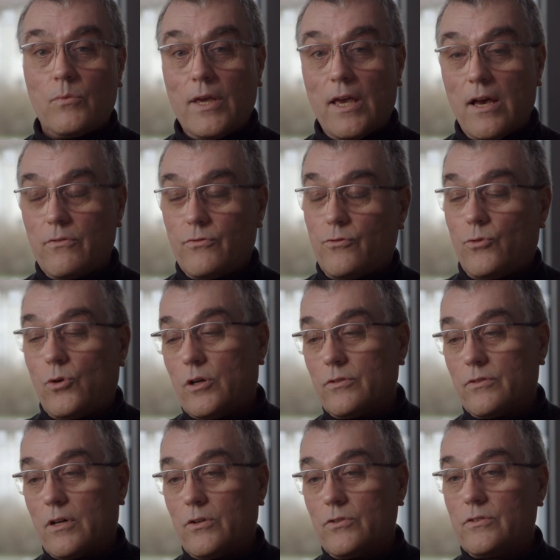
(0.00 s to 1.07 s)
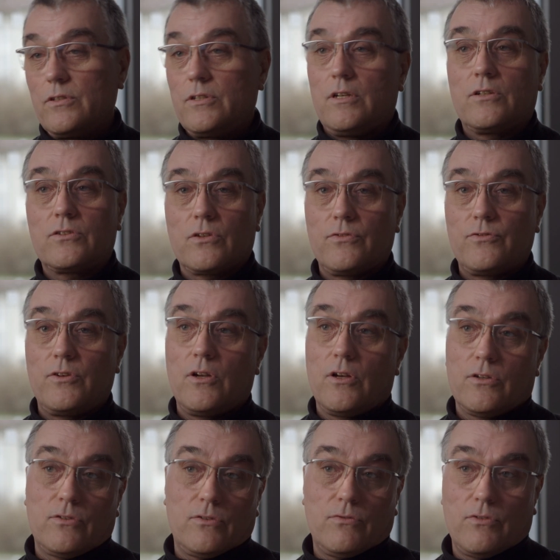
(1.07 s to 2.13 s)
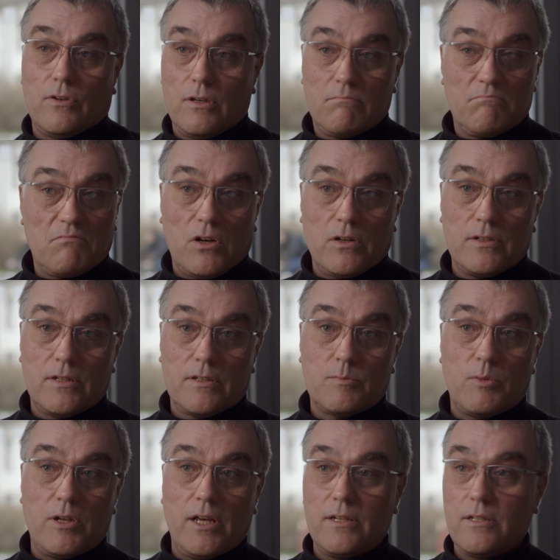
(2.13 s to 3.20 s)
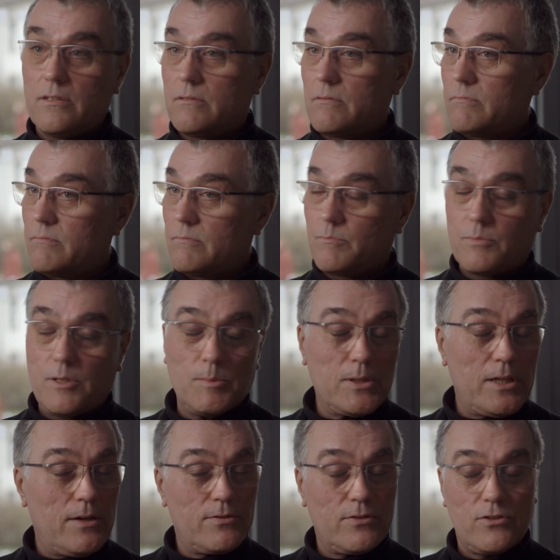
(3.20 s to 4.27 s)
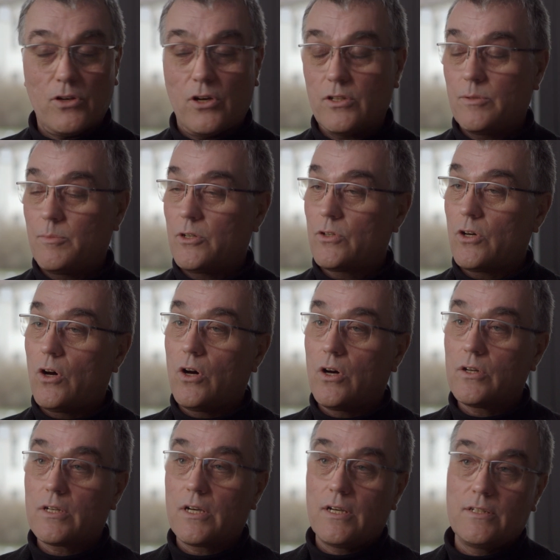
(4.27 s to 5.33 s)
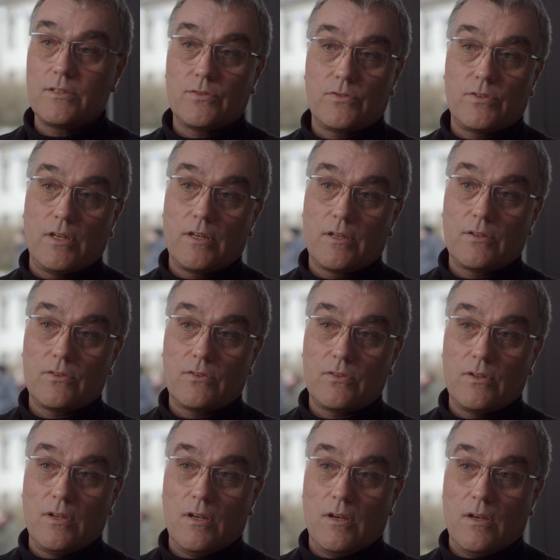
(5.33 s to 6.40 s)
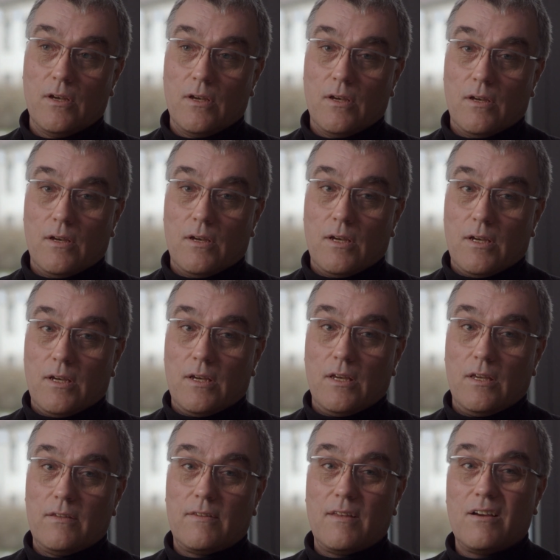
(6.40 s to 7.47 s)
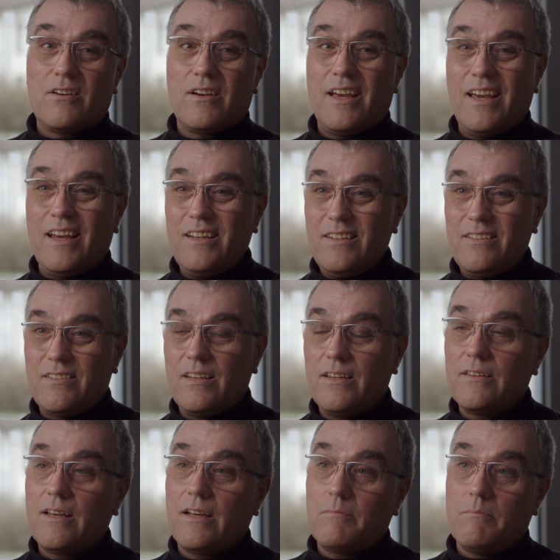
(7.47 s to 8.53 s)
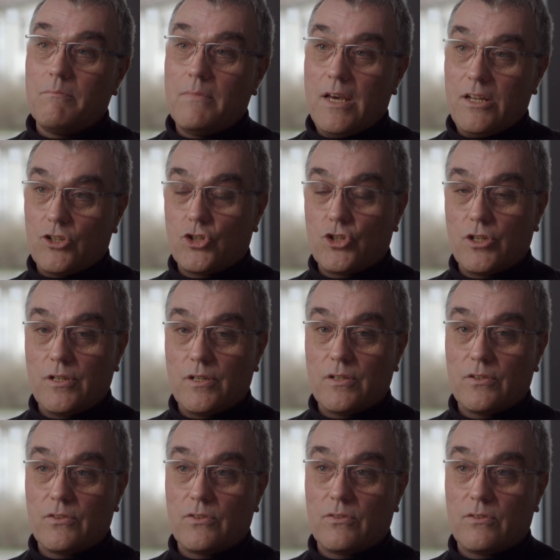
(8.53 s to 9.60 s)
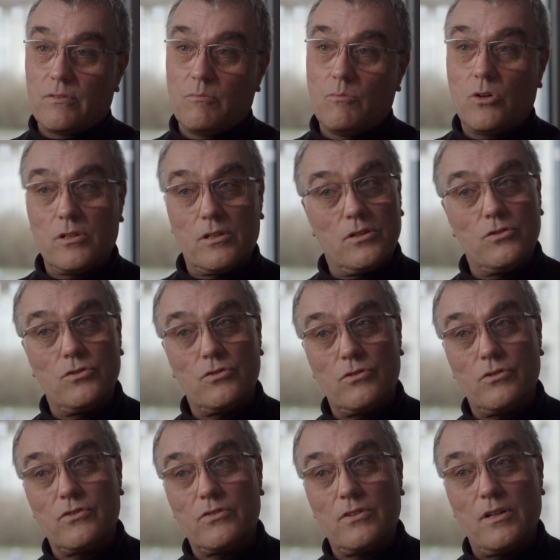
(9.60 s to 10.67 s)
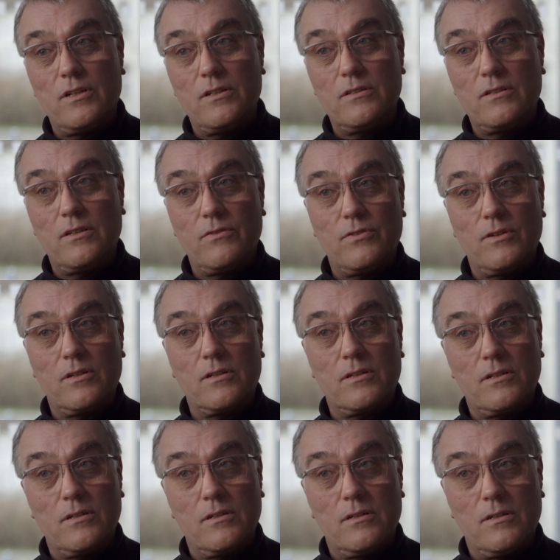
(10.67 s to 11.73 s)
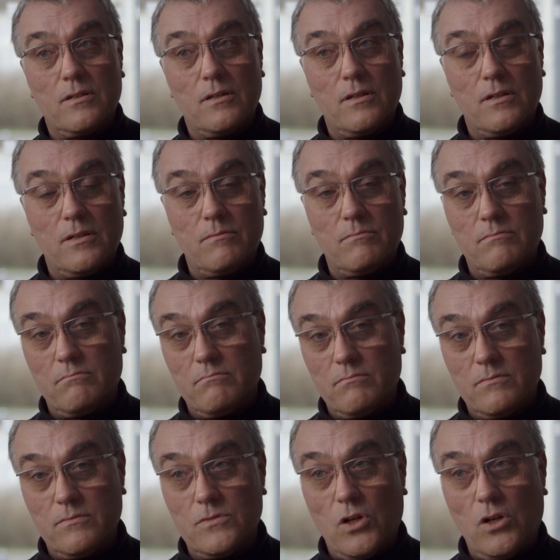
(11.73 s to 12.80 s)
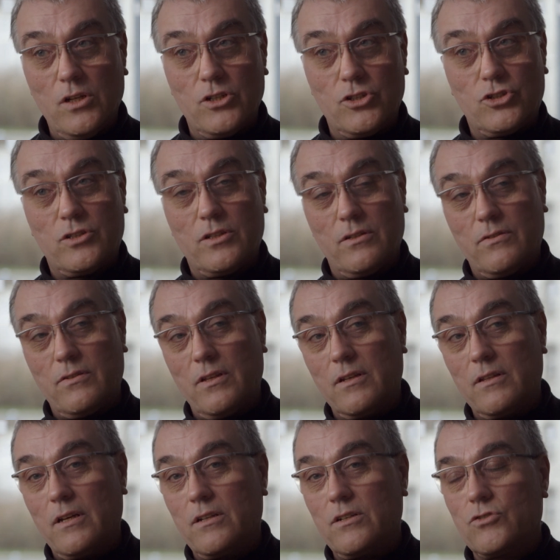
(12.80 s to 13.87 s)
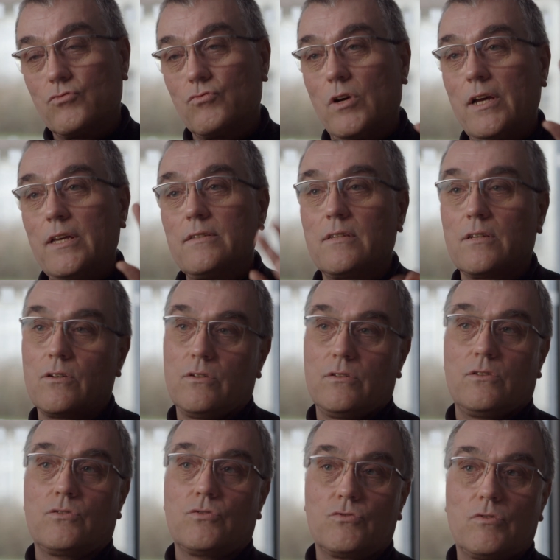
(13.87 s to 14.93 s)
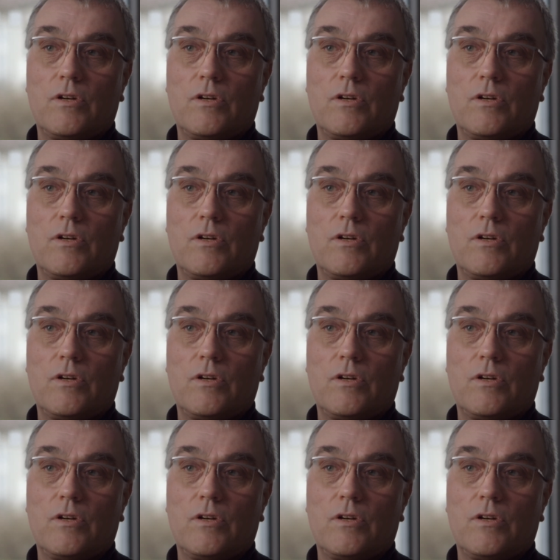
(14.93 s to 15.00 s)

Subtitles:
We have 4,000 years of philosophy on this planet. People have thought about all kinds of things. Is there anything that matches modern neuroscientific knowledge, the thing that is rising on the